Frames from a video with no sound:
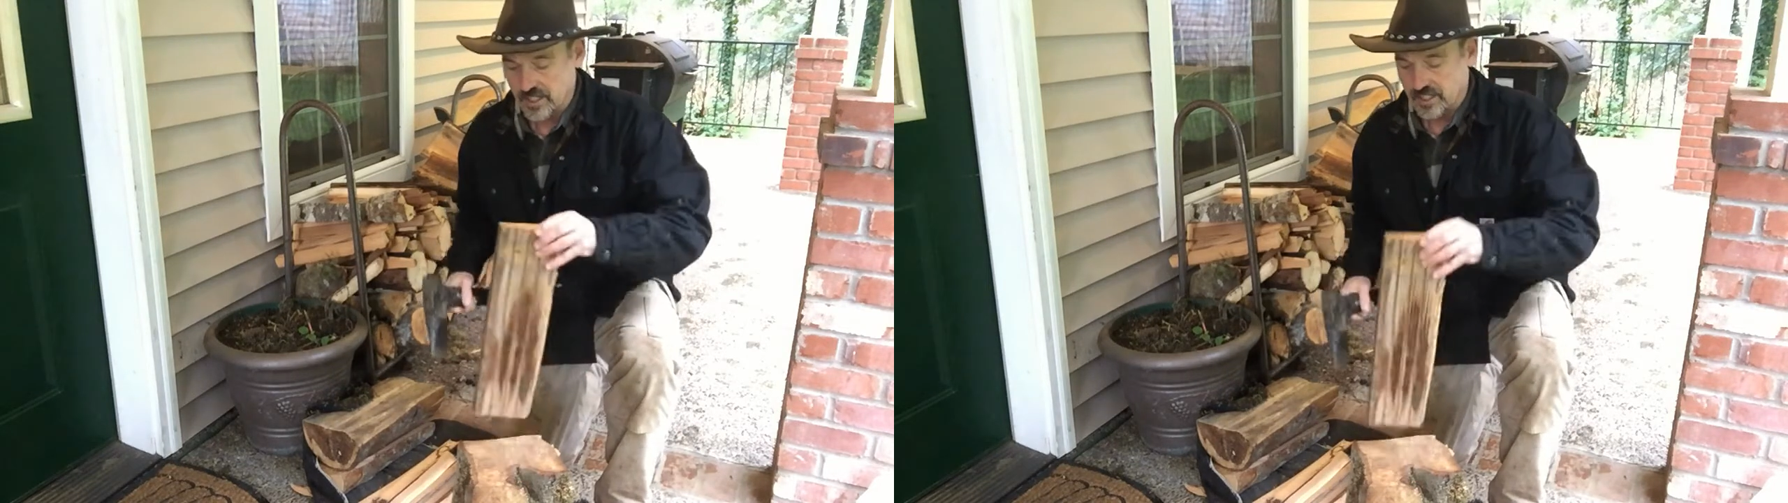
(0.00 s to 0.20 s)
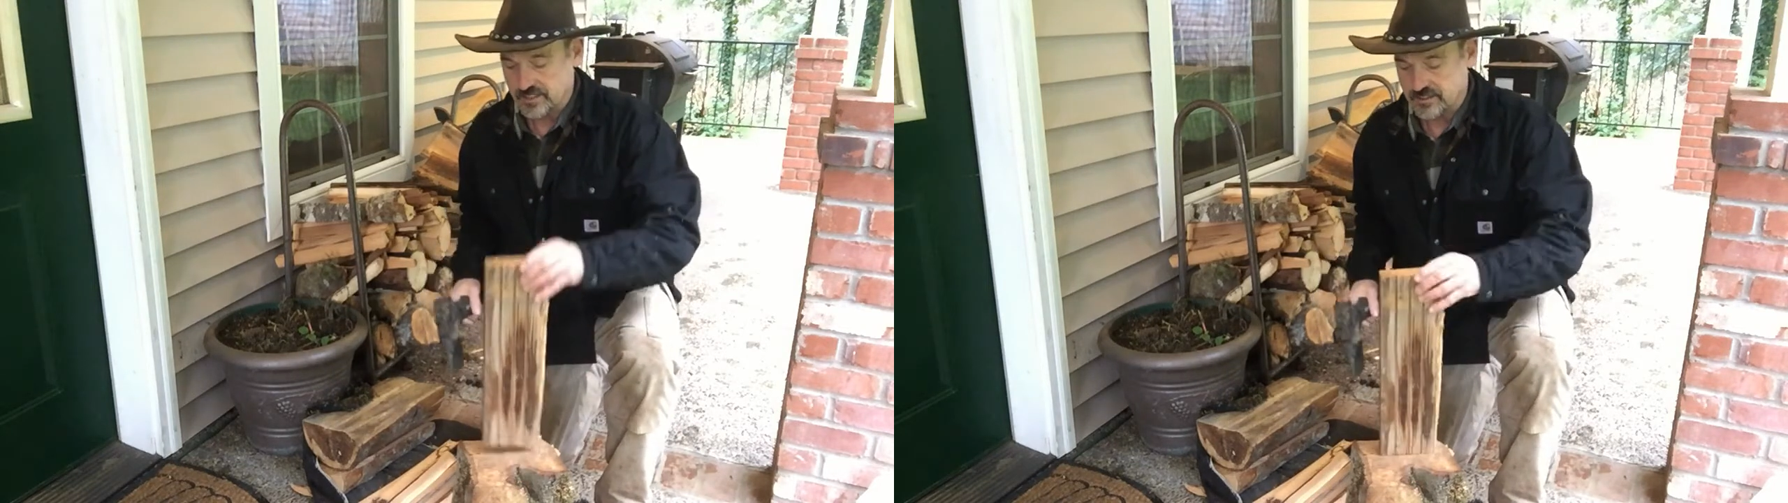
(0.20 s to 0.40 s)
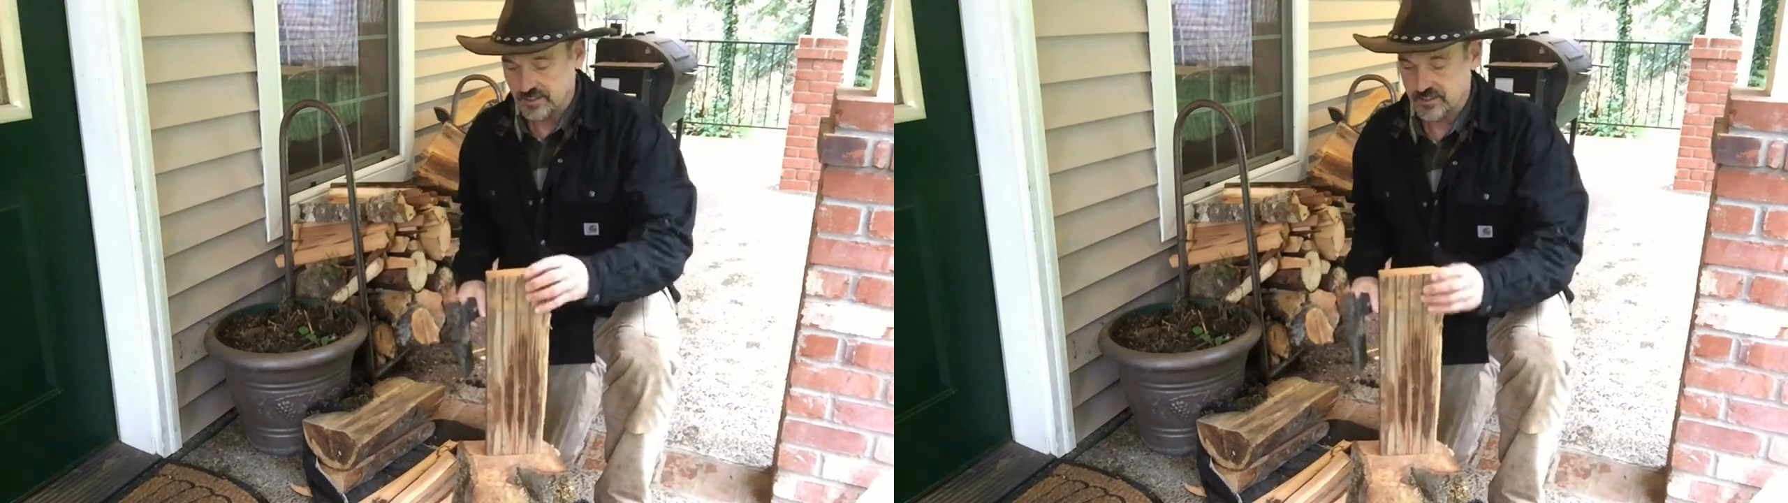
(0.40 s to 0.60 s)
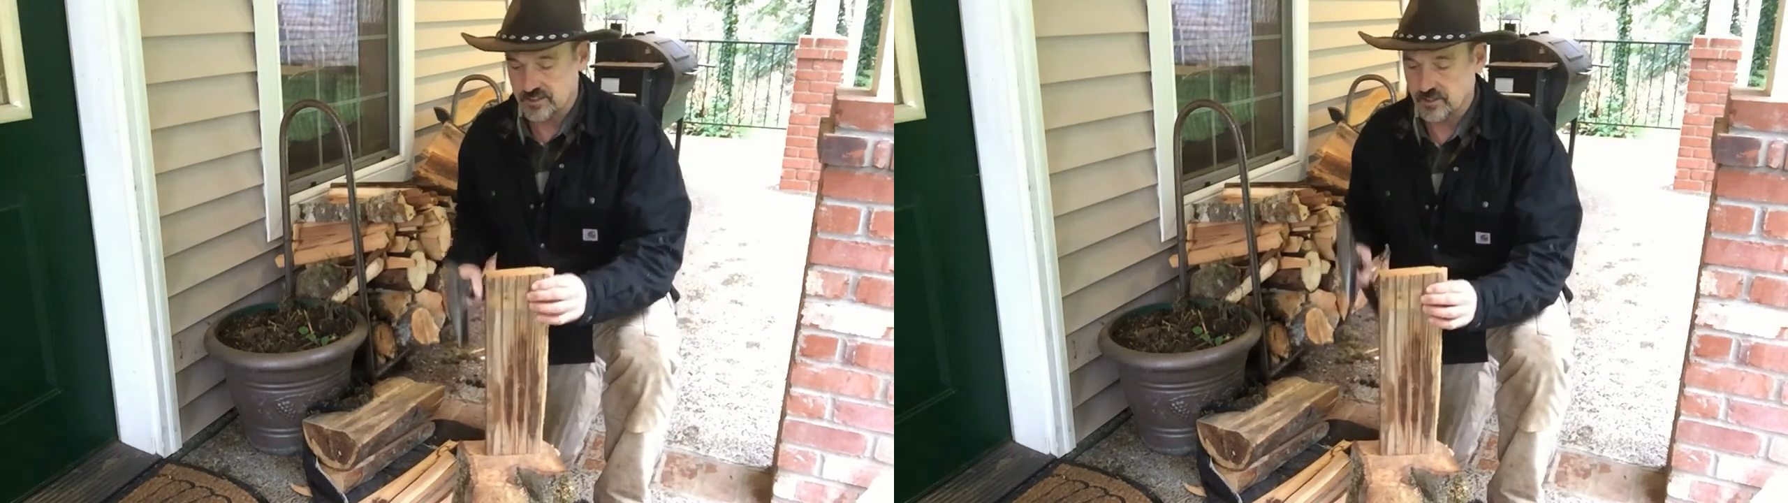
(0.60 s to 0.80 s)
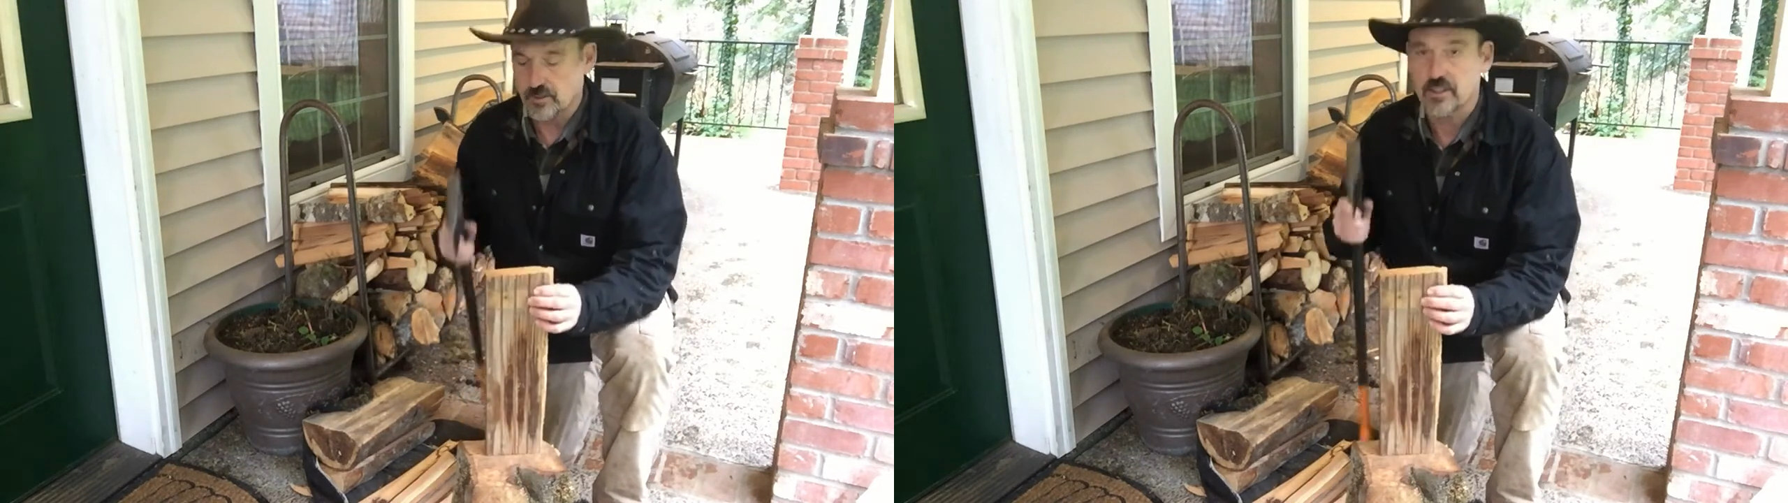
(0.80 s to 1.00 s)
it's
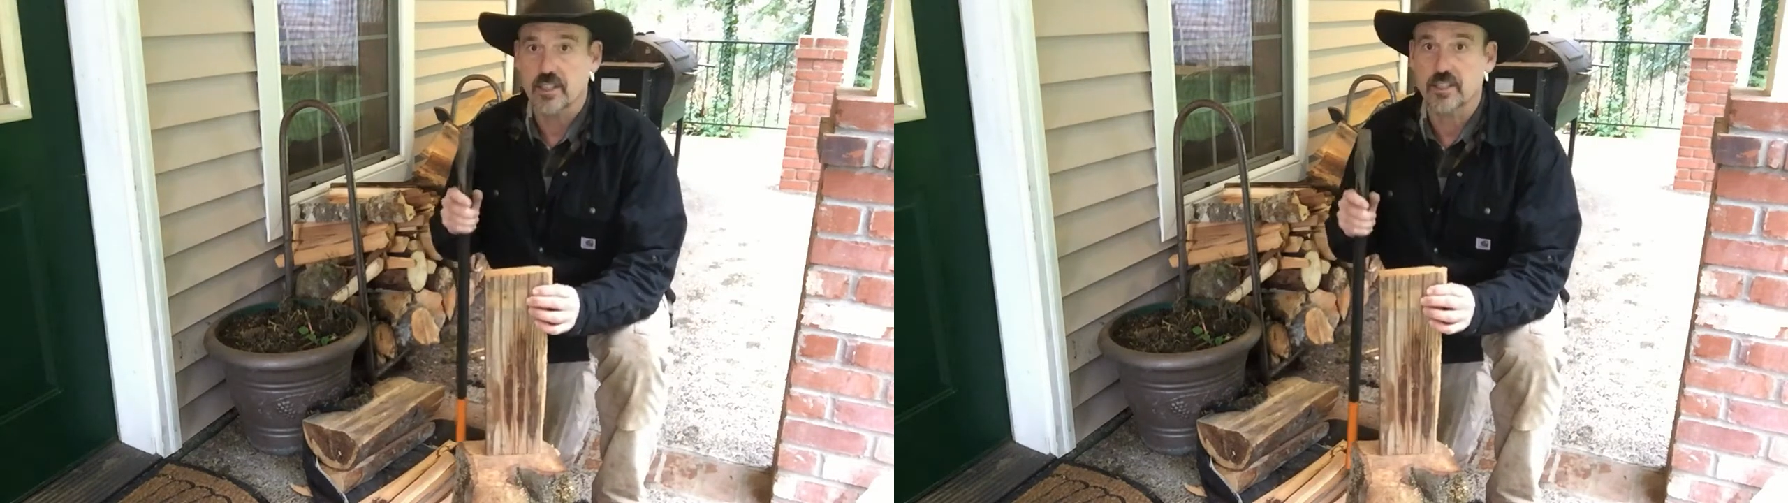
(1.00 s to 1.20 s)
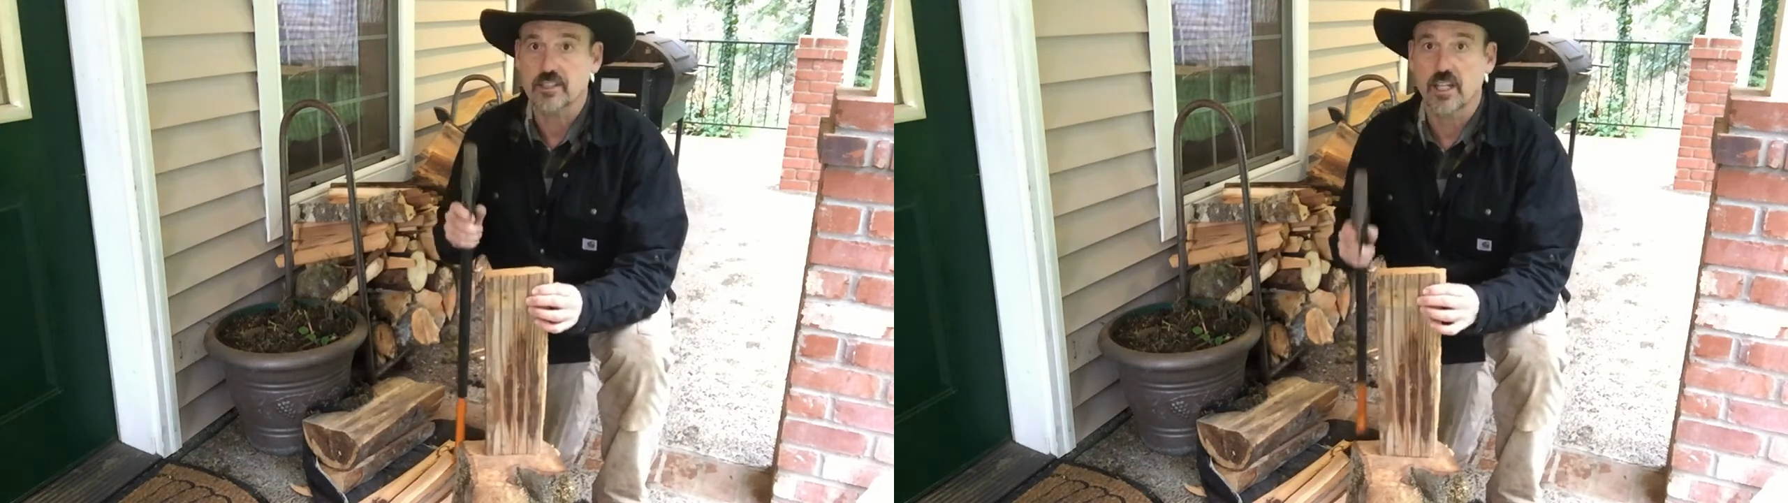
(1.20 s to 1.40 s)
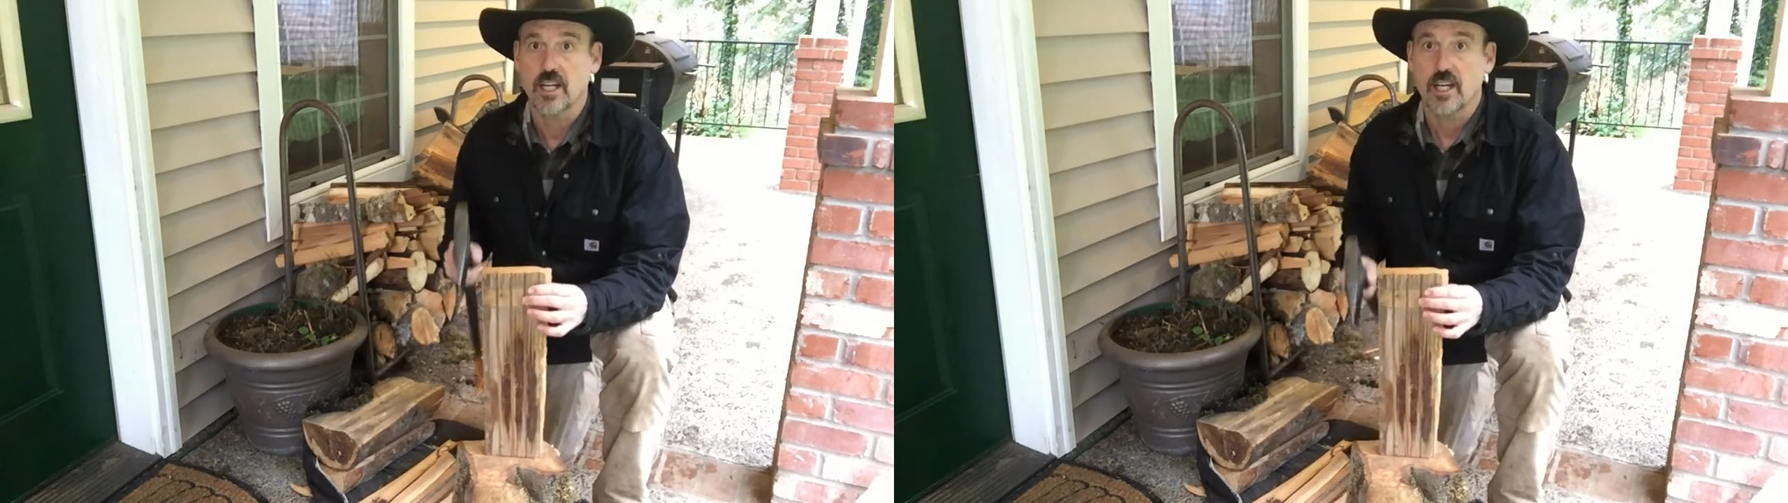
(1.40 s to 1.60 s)
easier with this,